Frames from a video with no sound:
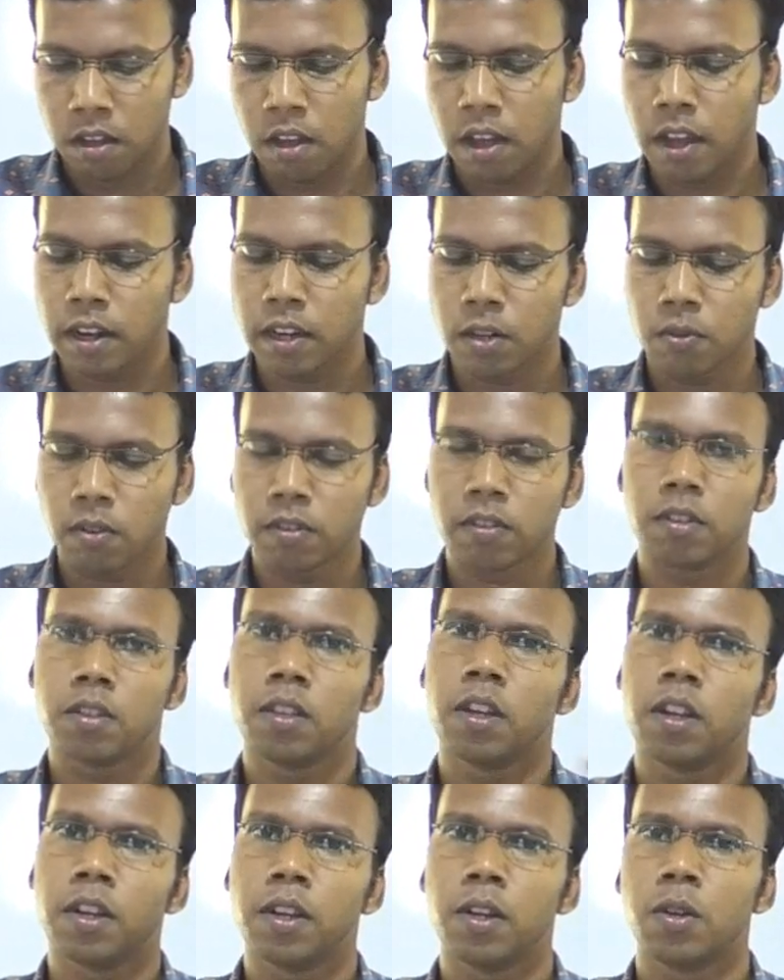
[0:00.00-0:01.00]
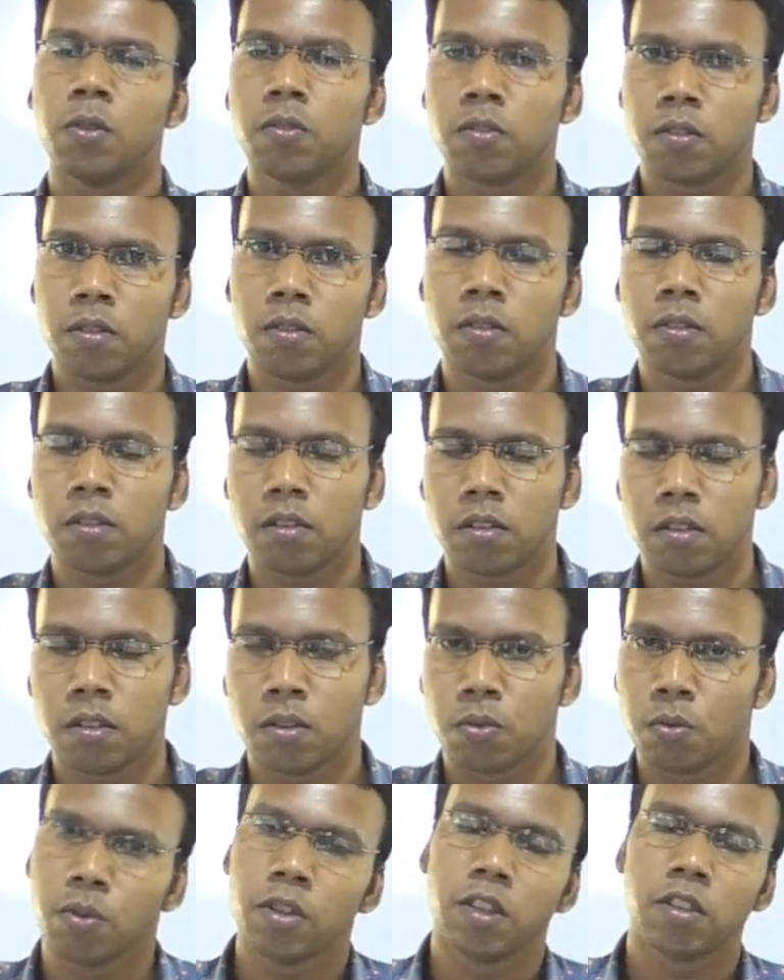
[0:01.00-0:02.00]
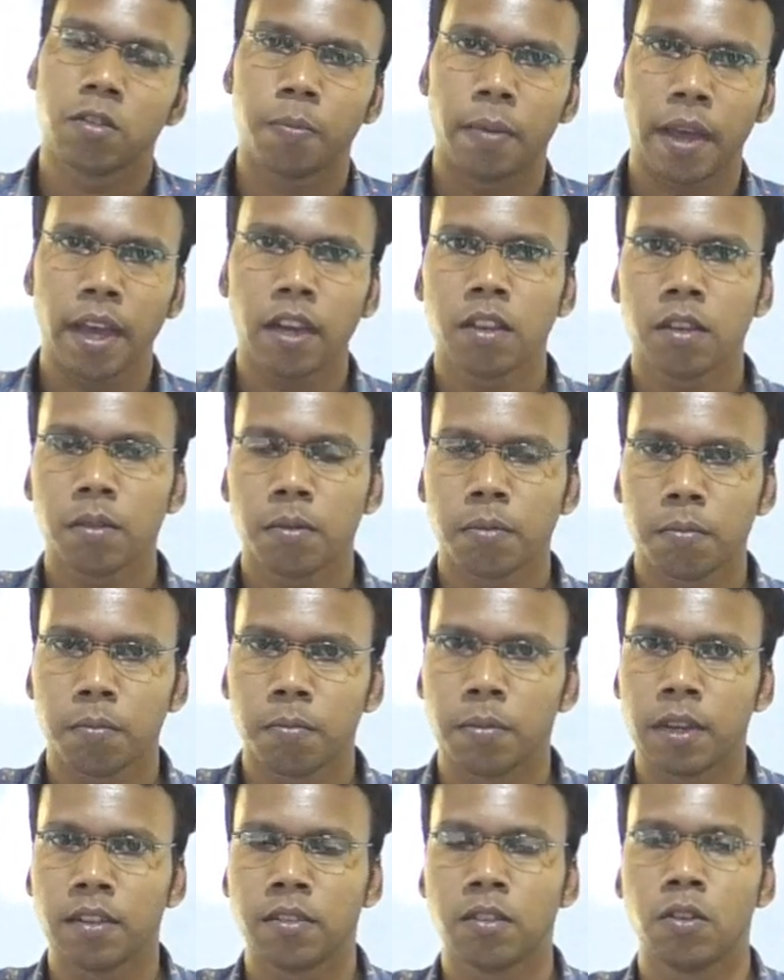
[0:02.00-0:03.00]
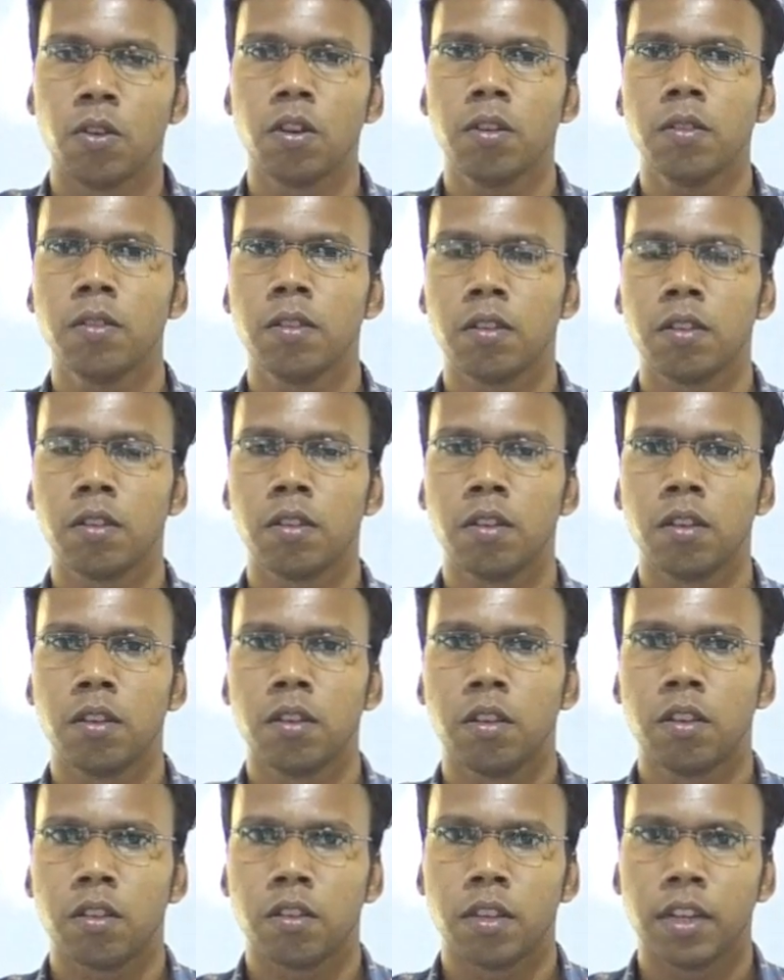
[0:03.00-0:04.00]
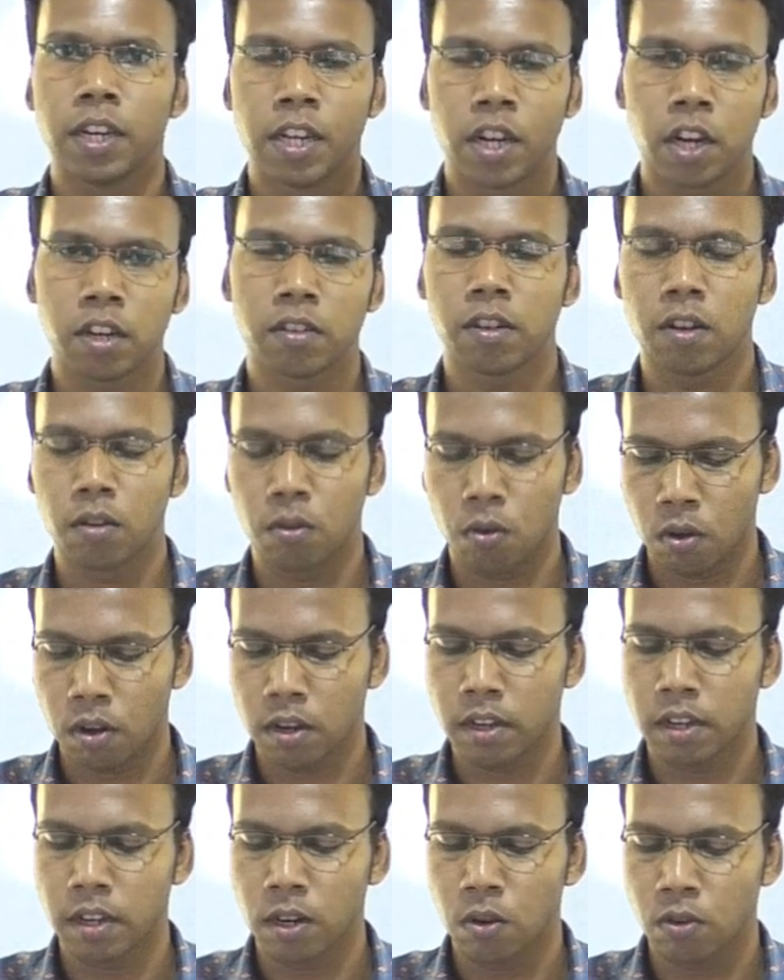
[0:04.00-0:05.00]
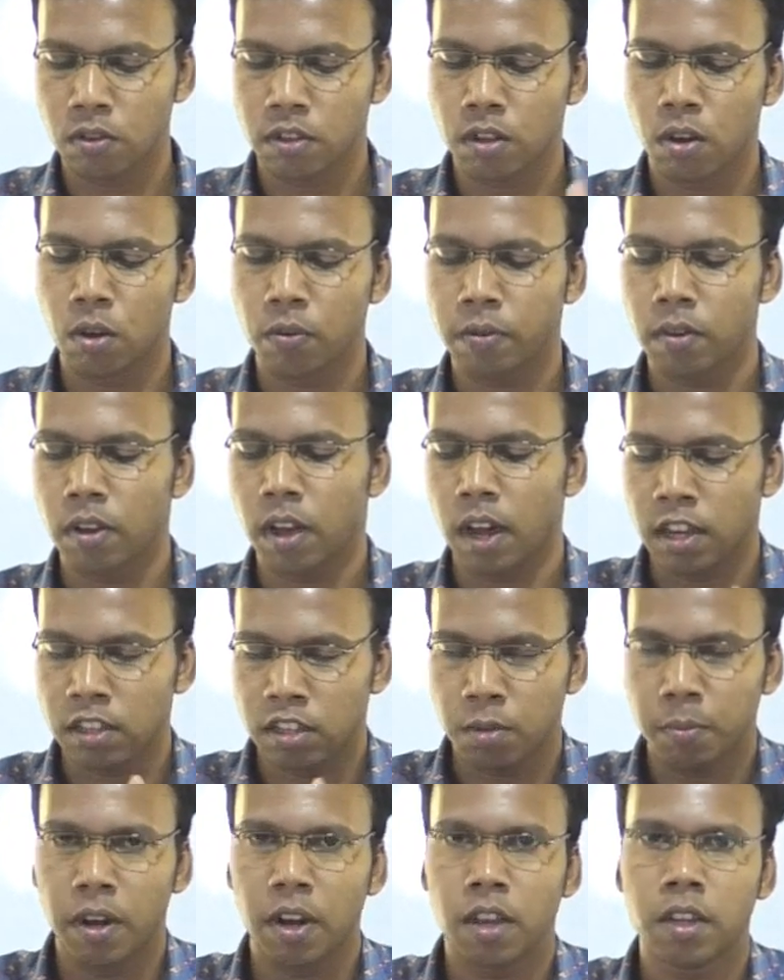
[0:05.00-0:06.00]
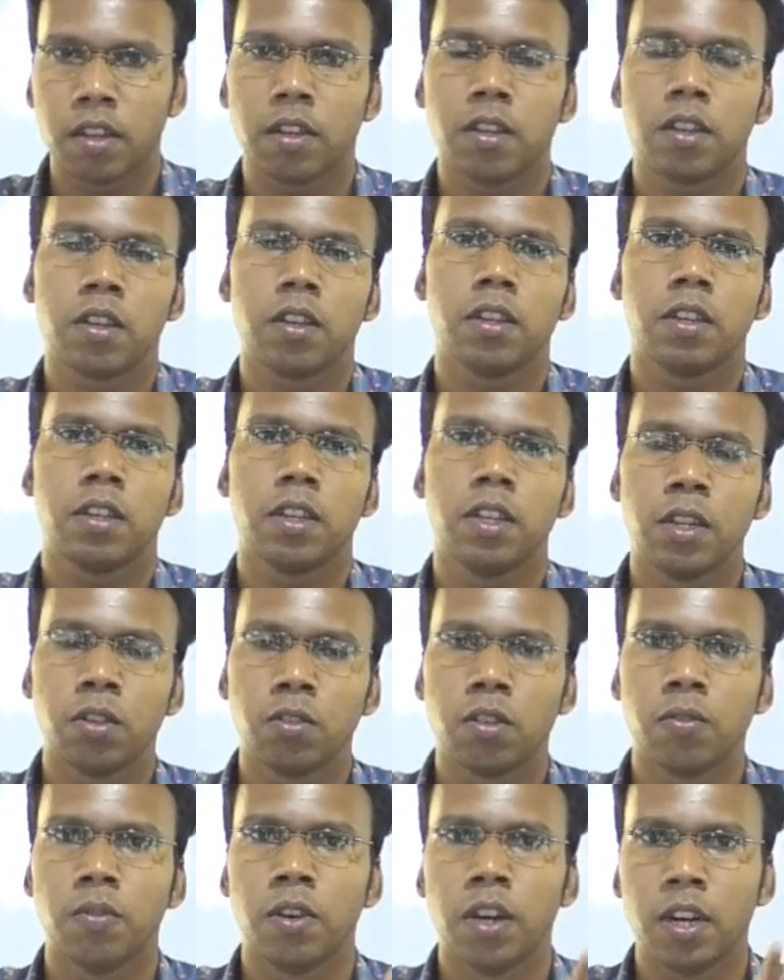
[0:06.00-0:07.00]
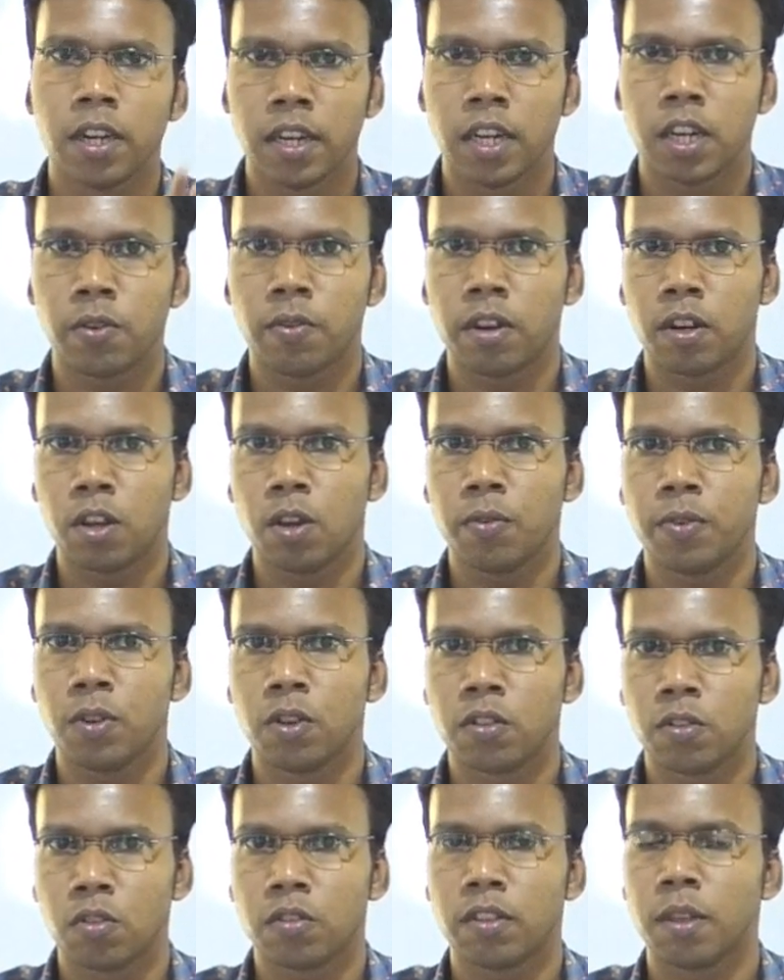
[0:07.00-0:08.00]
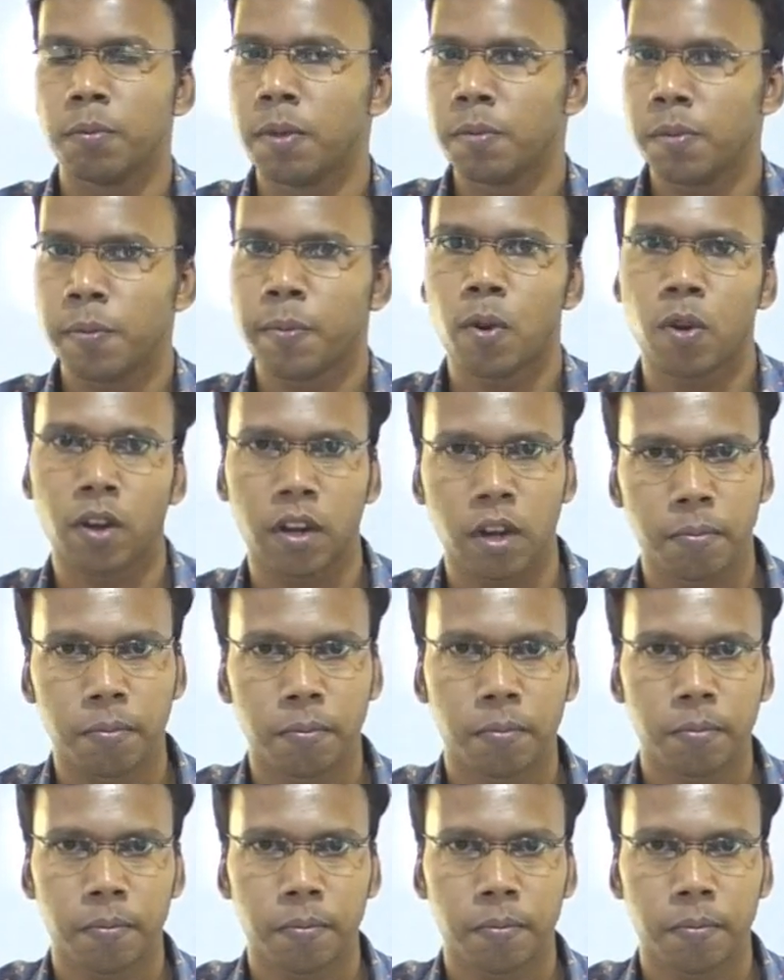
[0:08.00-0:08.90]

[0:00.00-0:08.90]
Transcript: and it was there in news 2 years back based on the introduction or inclusion of Agastya into the World Network of UNESCO's MAB program.